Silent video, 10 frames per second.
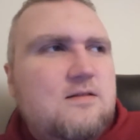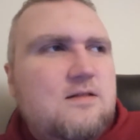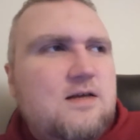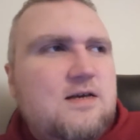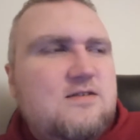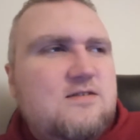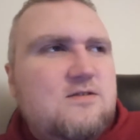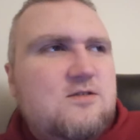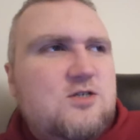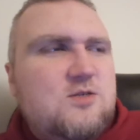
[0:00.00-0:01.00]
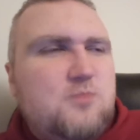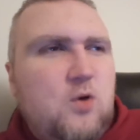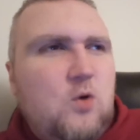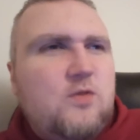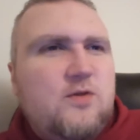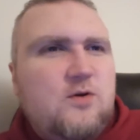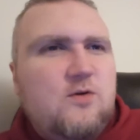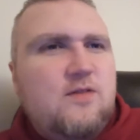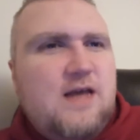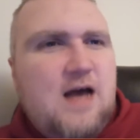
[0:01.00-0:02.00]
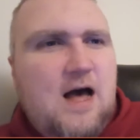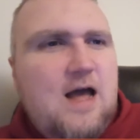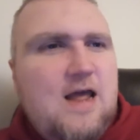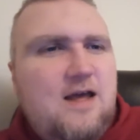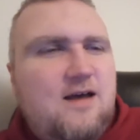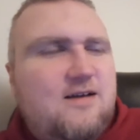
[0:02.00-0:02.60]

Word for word: like just poke the girl in the eye?